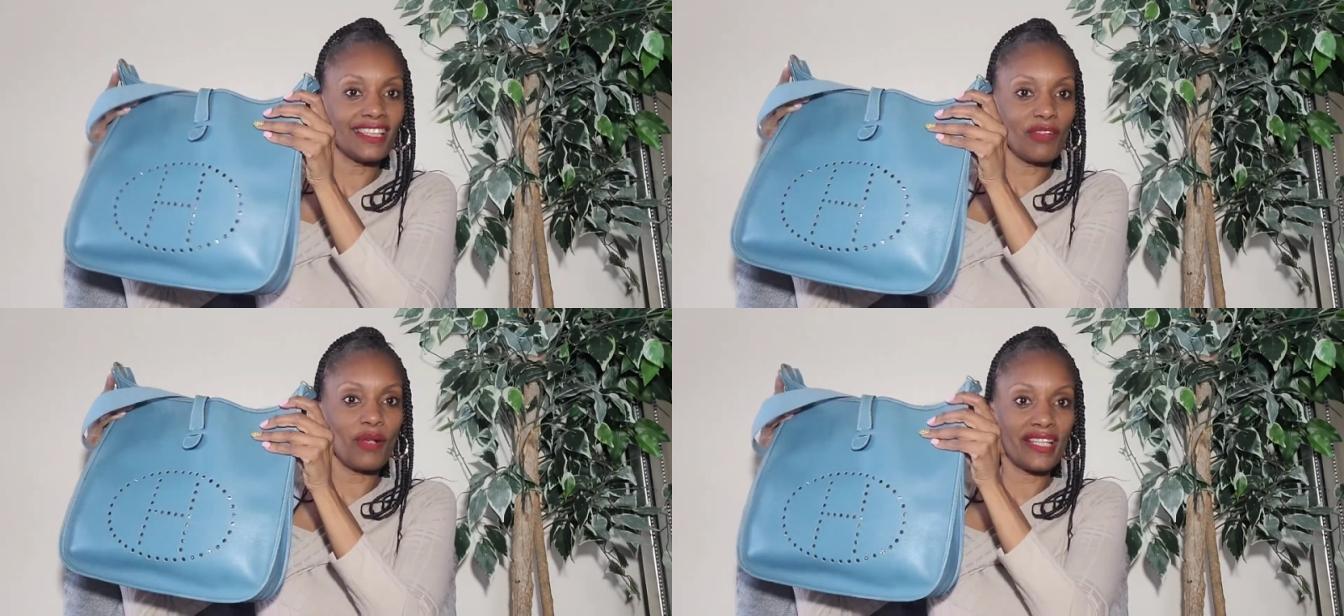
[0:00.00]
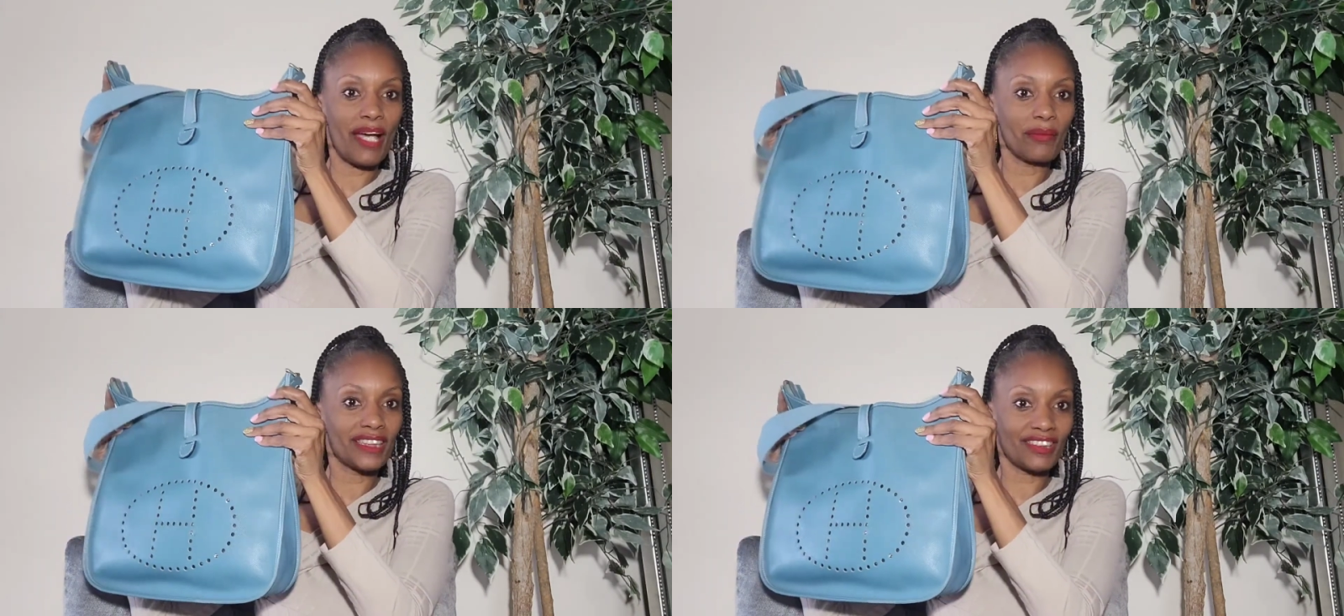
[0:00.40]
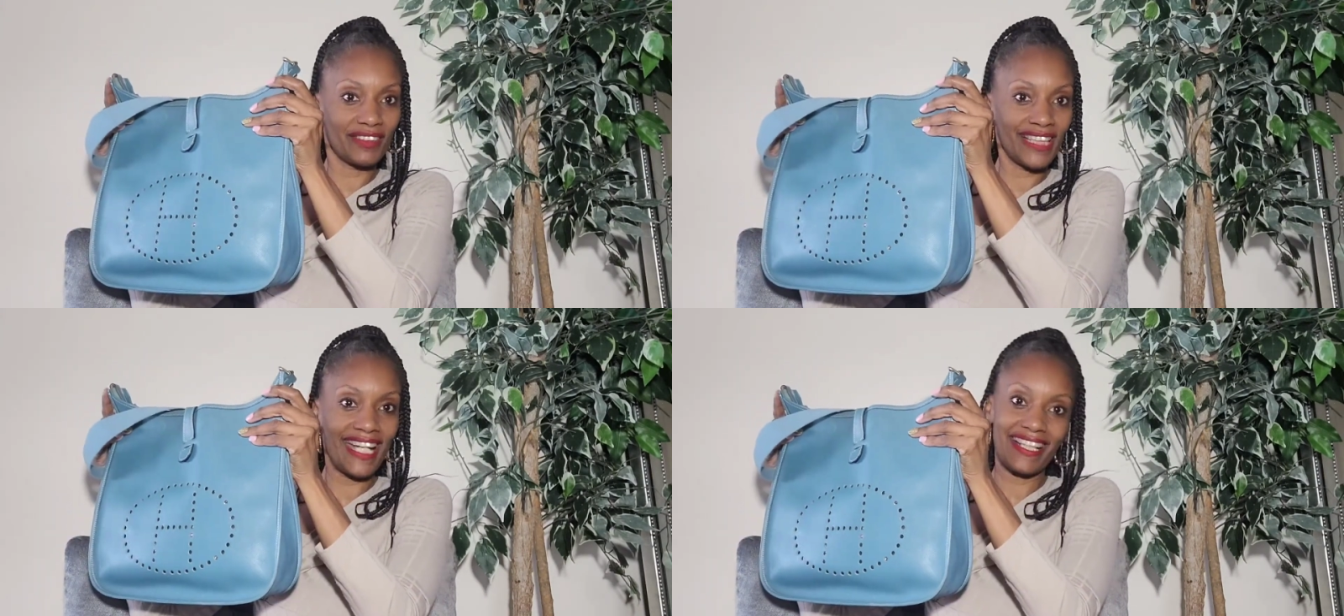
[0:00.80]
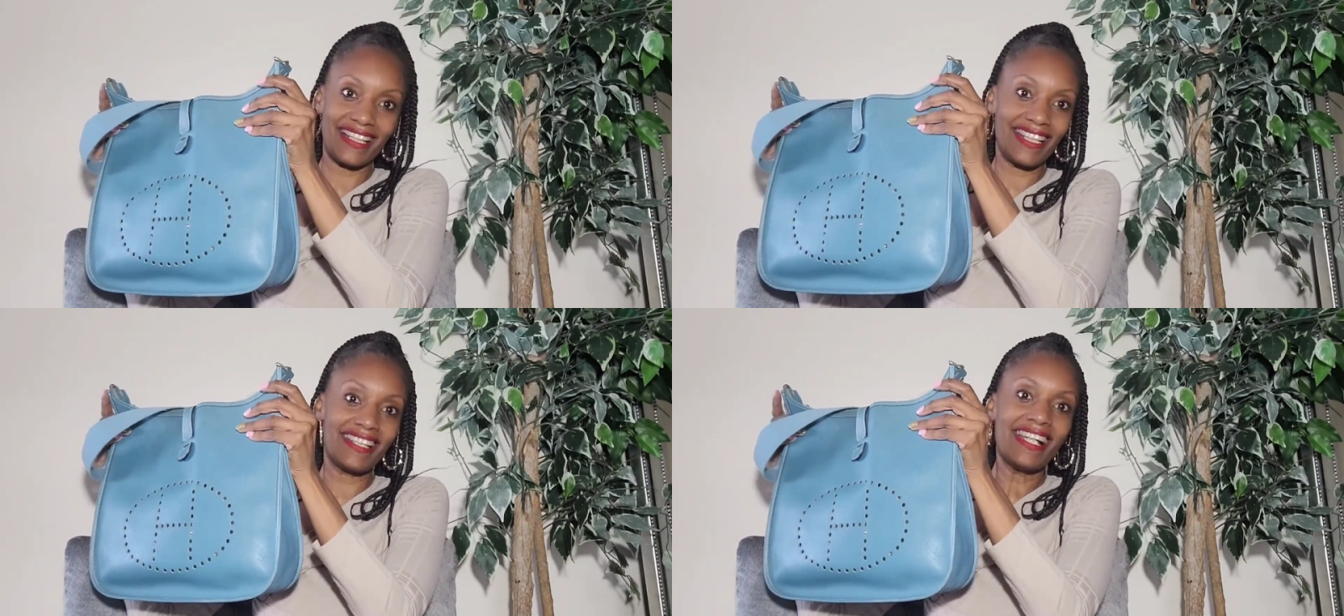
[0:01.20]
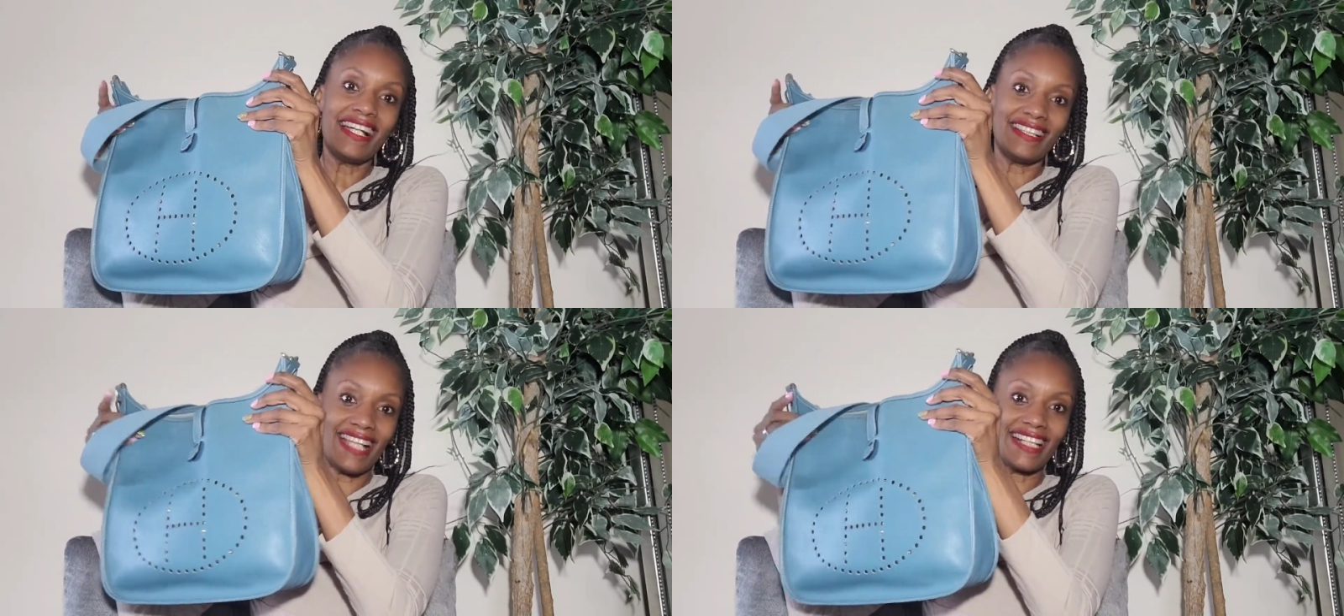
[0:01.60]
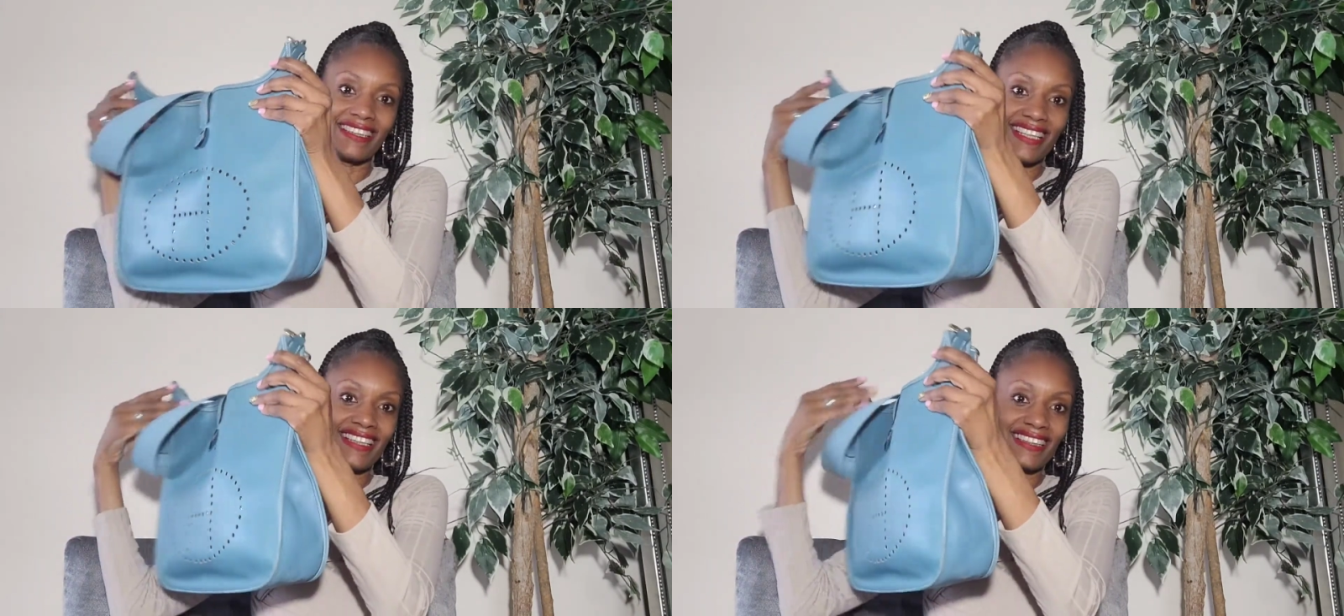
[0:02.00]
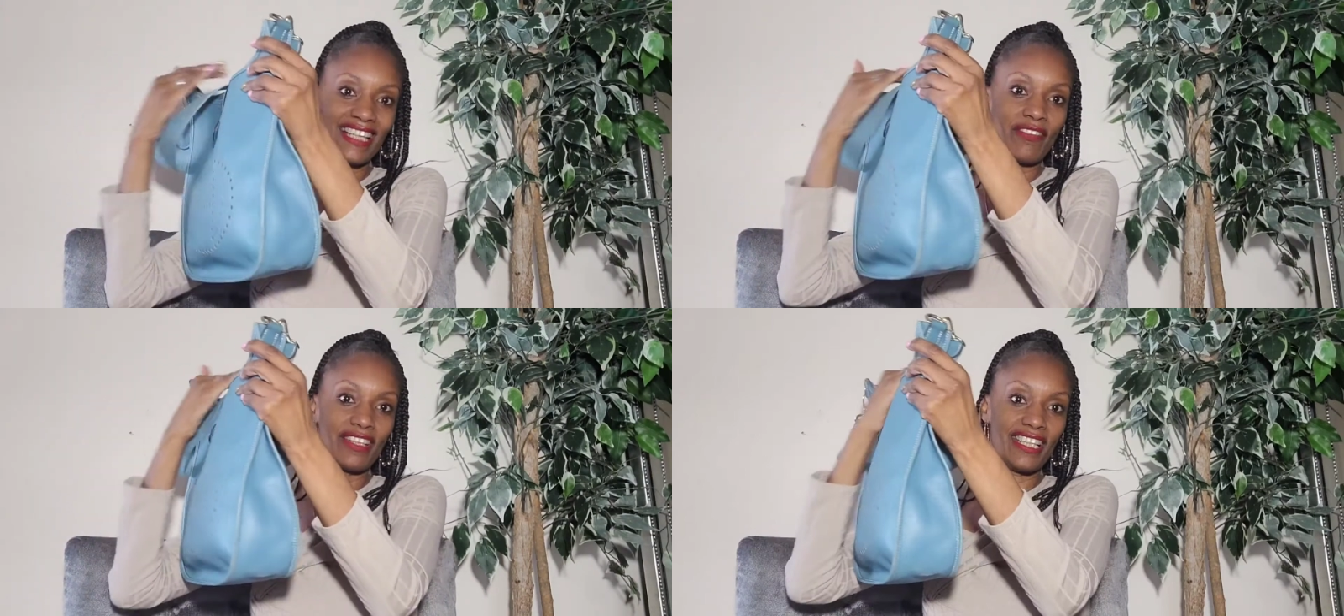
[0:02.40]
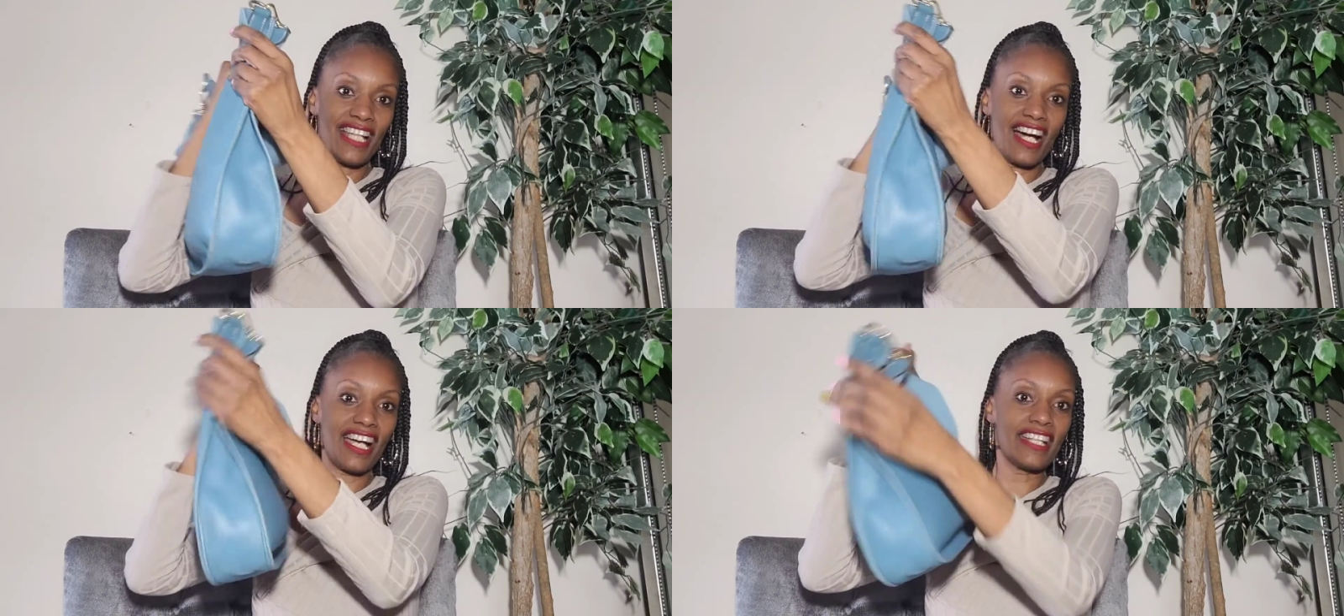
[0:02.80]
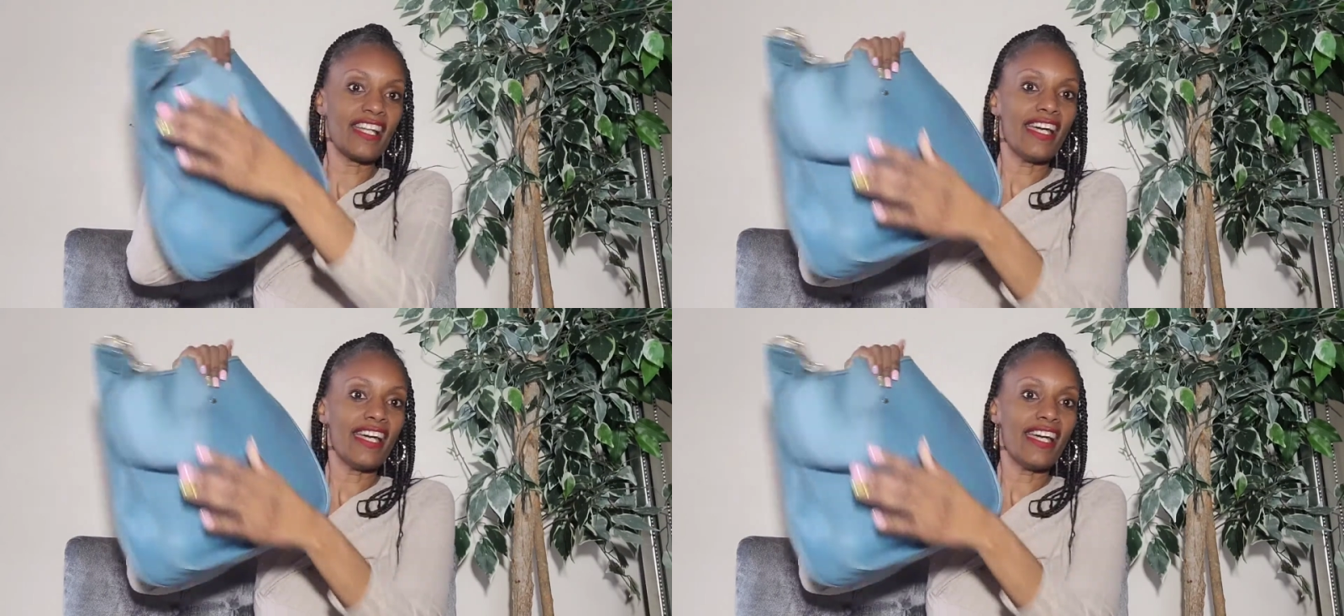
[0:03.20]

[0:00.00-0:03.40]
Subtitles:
the one that was created in 1979.